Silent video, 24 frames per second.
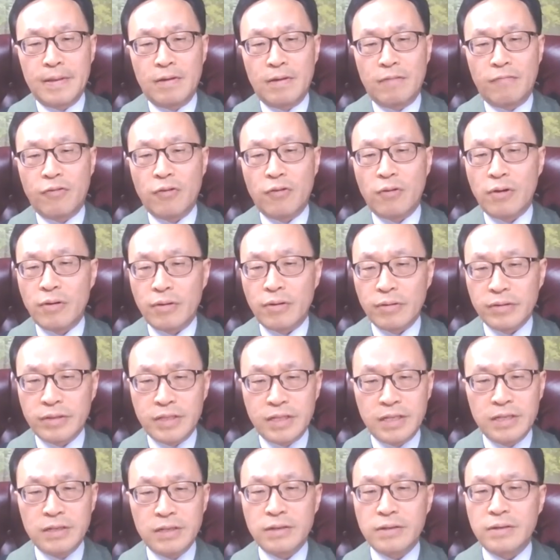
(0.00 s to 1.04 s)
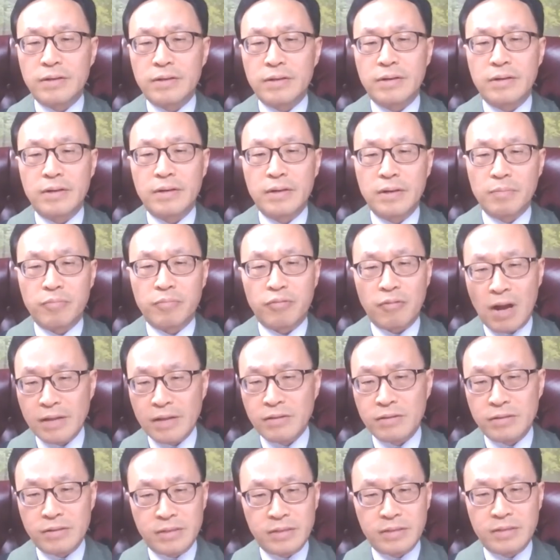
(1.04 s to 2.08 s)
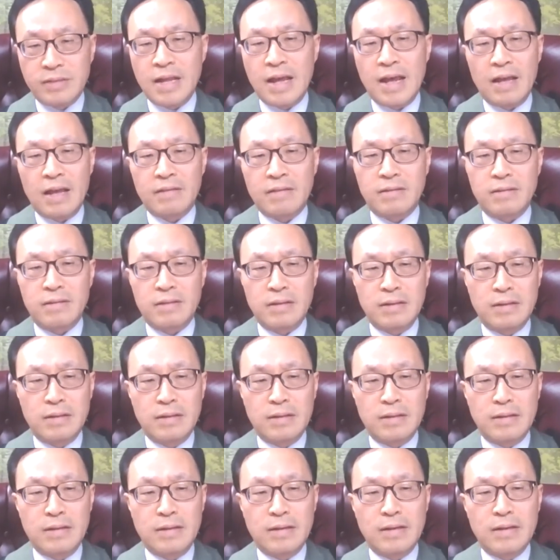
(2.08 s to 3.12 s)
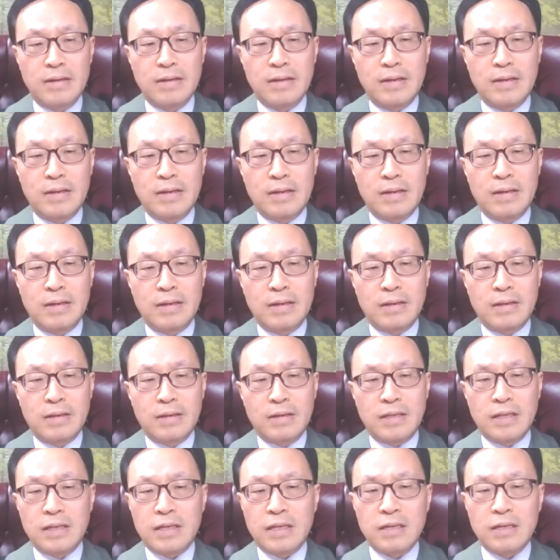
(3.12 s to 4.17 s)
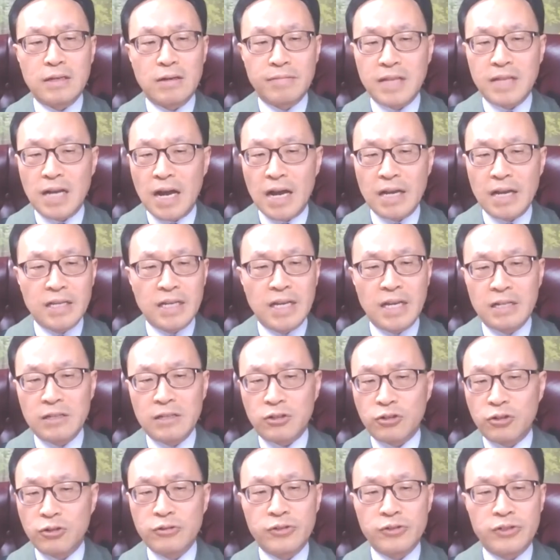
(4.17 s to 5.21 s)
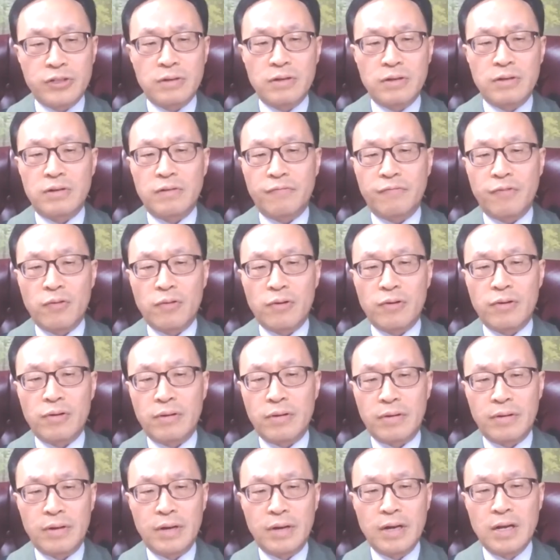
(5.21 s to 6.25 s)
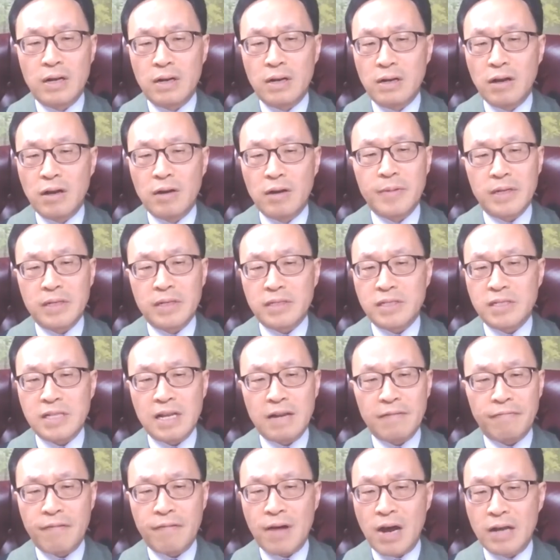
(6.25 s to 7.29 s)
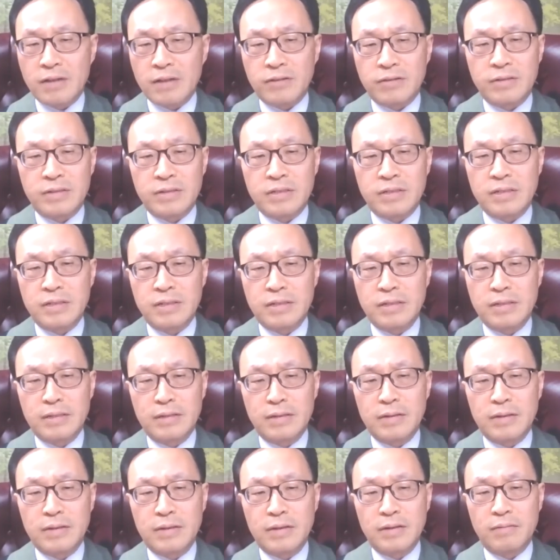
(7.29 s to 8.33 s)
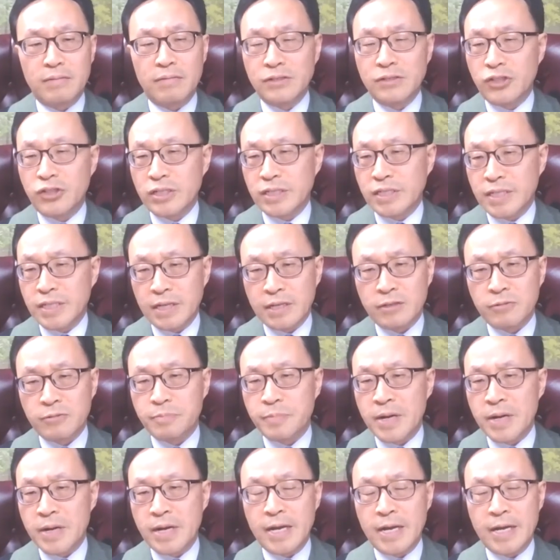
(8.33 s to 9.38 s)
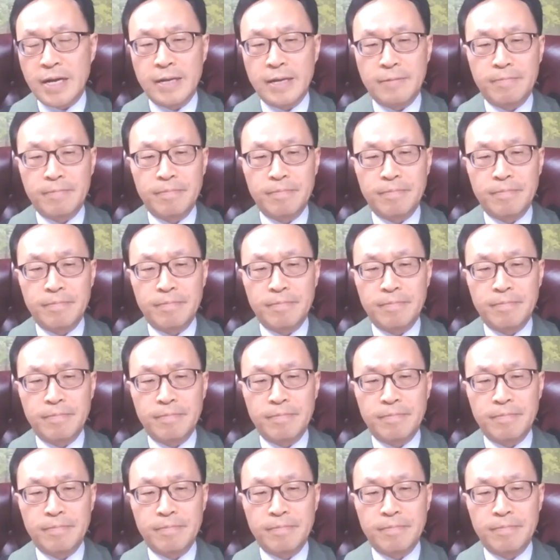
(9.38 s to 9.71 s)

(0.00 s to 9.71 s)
for her dear brother's death. Thinking of Diane Kunzler for her loving stepfather's when she say goodbye.